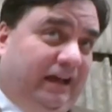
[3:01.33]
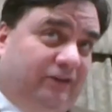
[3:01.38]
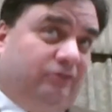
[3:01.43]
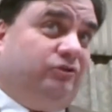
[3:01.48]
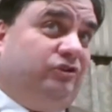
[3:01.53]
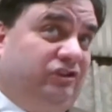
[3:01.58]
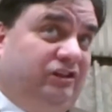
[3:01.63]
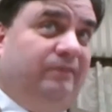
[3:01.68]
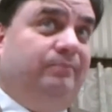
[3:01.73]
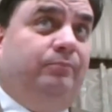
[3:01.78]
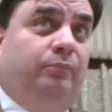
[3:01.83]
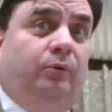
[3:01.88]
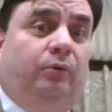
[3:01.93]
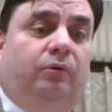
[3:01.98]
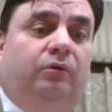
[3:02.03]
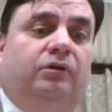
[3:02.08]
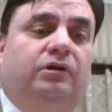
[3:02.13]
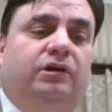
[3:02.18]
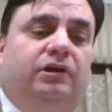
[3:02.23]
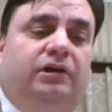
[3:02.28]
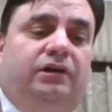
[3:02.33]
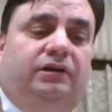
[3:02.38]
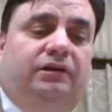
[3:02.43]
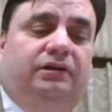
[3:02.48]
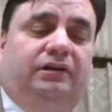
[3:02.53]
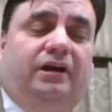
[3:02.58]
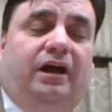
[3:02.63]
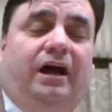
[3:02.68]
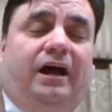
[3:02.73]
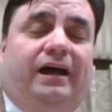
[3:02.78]
how simple
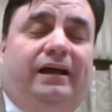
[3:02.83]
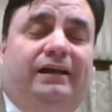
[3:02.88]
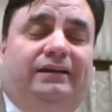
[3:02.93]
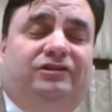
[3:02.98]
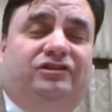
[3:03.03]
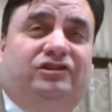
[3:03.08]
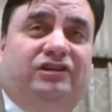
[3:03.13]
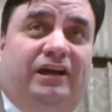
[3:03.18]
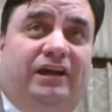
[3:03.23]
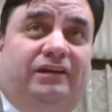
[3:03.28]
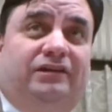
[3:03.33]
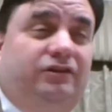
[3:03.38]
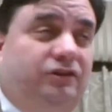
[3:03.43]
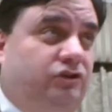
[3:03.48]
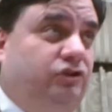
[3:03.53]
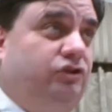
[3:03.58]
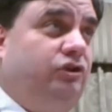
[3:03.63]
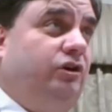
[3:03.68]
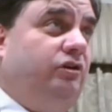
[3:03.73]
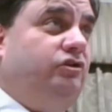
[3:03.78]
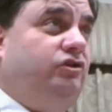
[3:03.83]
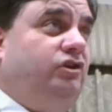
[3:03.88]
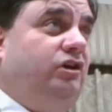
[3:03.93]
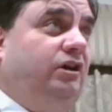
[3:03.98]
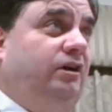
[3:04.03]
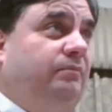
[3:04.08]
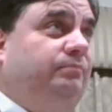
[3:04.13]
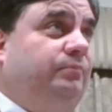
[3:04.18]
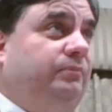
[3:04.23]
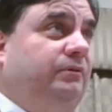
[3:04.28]
God set the church
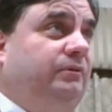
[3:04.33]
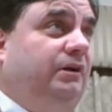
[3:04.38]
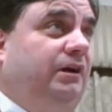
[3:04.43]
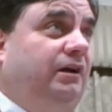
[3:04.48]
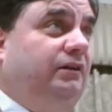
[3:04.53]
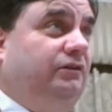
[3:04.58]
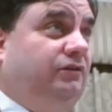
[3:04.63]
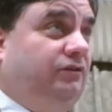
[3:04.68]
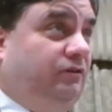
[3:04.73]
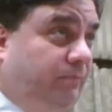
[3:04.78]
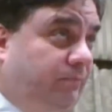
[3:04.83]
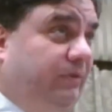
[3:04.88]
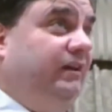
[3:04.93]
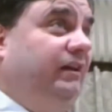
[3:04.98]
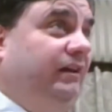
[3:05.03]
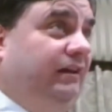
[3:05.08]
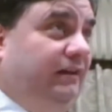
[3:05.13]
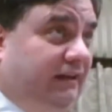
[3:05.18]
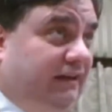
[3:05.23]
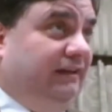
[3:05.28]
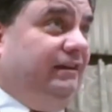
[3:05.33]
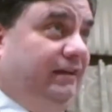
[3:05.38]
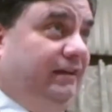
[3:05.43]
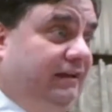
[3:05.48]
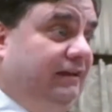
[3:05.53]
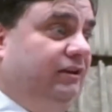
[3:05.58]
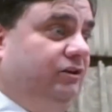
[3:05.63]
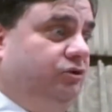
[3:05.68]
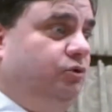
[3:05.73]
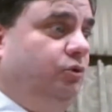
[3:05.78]
up uh, to be in,
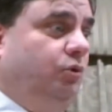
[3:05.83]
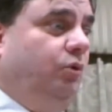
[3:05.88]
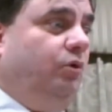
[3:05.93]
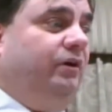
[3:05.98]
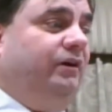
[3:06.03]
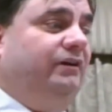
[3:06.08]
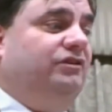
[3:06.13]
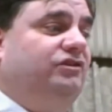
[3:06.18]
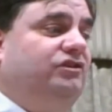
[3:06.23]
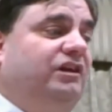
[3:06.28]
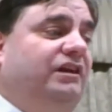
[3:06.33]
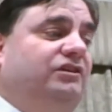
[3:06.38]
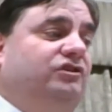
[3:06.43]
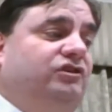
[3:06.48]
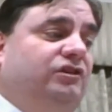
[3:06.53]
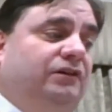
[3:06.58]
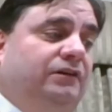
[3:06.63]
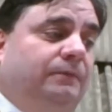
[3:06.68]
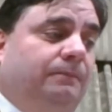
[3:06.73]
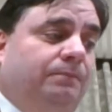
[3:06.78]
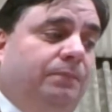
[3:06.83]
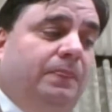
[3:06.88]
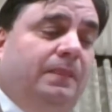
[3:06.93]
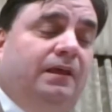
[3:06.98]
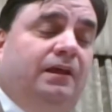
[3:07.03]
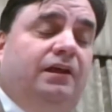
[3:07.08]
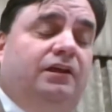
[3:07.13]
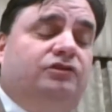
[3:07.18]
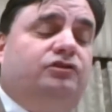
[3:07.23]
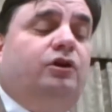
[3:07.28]
in its organization.
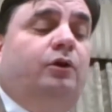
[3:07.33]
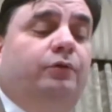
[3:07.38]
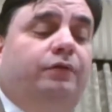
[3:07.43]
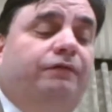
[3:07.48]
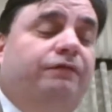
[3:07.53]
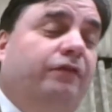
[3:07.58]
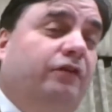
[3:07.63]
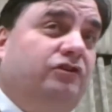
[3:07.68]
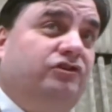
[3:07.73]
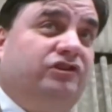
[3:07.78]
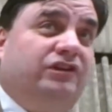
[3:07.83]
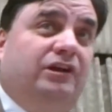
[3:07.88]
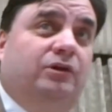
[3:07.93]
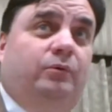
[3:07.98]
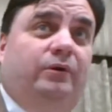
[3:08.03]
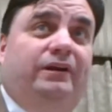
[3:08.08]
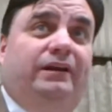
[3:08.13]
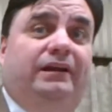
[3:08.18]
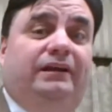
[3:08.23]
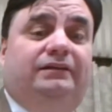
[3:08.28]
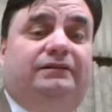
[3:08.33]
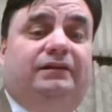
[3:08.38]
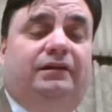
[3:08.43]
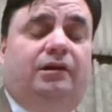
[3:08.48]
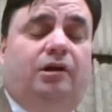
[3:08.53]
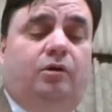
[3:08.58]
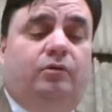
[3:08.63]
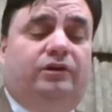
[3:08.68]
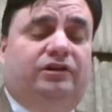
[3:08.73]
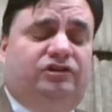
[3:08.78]
So, the first thing we need to
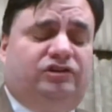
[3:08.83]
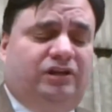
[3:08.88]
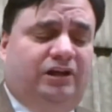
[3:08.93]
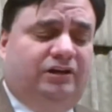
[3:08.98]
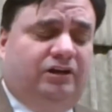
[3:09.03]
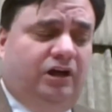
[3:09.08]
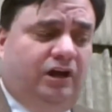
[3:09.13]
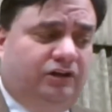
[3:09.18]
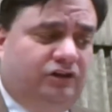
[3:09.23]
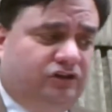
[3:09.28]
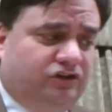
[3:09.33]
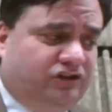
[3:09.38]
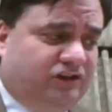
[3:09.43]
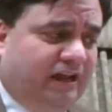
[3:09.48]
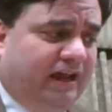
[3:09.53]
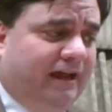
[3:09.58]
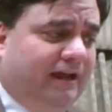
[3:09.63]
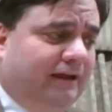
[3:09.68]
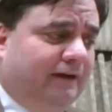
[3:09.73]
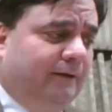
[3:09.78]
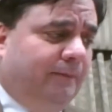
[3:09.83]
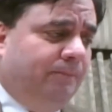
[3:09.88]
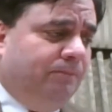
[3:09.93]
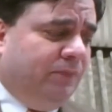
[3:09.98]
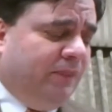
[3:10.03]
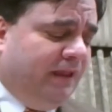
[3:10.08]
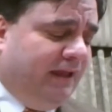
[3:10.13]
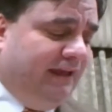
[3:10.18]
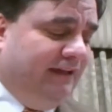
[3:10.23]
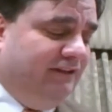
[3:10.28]
notice and to understand
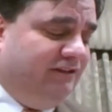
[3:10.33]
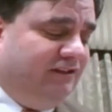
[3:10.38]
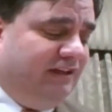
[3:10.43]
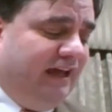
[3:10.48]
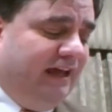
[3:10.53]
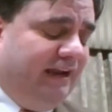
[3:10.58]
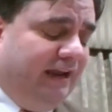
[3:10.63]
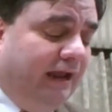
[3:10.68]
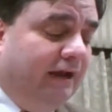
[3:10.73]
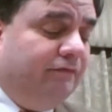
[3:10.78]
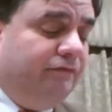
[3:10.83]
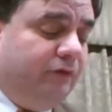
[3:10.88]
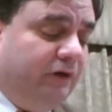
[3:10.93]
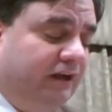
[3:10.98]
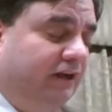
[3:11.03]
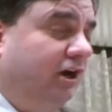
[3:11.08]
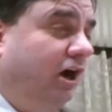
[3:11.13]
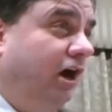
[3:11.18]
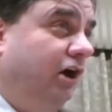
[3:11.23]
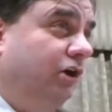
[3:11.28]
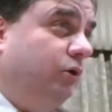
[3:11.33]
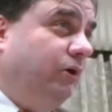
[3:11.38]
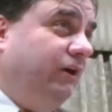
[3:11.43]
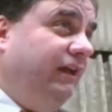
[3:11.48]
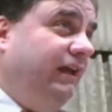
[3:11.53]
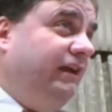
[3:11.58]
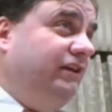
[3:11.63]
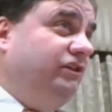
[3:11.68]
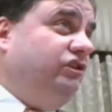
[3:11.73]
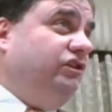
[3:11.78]
is that every
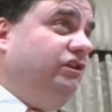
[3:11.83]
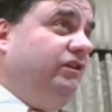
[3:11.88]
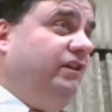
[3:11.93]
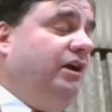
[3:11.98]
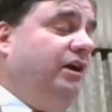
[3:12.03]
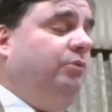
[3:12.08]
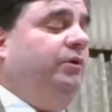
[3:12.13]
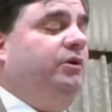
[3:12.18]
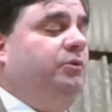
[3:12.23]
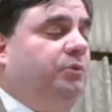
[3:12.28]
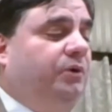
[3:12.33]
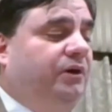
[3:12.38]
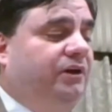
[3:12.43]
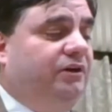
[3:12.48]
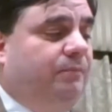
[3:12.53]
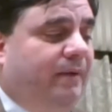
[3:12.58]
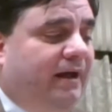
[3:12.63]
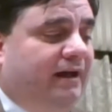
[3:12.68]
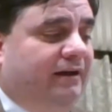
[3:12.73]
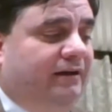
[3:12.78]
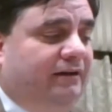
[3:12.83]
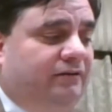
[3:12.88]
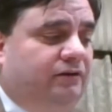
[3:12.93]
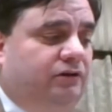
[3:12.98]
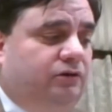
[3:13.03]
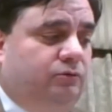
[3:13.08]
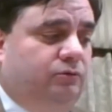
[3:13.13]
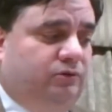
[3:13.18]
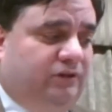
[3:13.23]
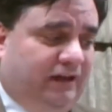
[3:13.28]
congregation that we read about in
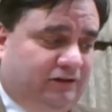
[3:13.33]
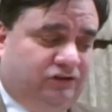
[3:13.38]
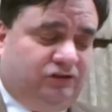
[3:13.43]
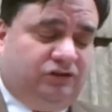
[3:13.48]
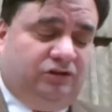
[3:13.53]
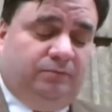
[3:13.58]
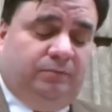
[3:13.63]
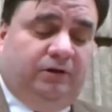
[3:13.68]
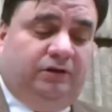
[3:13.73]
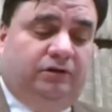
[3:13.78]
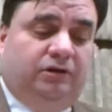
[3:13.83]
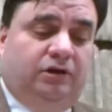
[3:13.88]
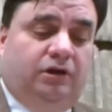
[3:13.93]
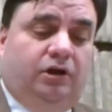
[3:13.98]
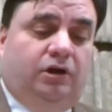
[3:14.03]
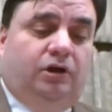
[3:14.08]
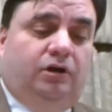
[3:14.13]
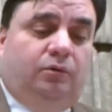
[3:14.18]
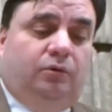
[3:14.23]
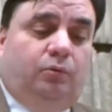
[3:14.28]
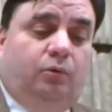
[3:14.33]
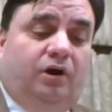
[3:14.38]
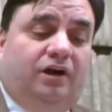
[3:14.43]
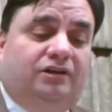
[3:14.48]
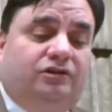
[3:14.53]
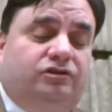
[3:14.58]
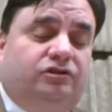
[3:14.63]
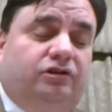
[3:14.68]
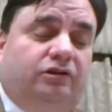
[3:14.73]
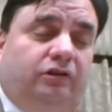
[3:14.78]
the New Testament
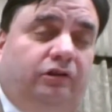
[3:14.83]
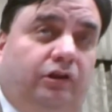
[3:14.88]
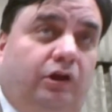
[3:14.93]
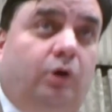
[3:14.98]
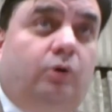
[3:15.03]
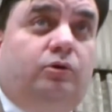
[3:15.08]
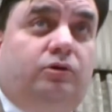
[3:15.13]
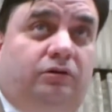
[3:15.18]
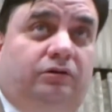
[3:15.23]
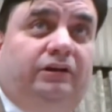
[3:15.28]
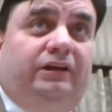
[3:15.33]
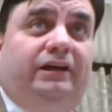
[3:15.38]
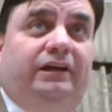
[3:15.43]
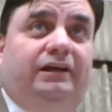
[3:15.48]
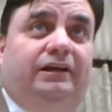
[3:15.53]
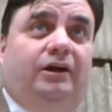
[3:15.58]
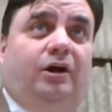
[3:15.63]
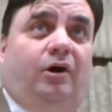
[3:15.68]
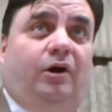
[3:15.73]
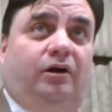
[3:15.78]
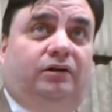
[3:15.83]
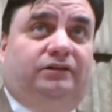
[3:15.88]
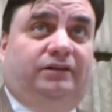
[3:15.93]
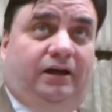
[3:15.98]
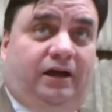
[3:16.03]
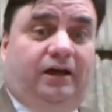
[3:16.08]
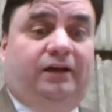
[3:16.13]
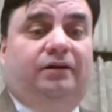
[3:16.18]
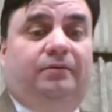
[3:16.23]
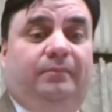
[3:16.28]
was locally
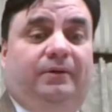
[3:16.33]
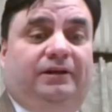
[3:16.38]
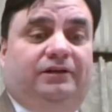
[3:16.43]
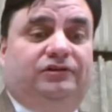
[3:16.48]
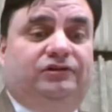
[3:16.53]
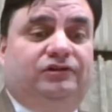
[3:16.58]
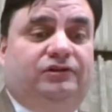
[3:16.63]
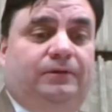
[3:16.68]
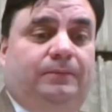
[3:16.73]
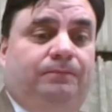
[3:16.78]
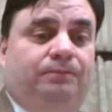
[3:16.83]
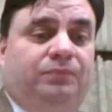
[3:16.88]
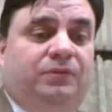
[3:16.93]
autonomous.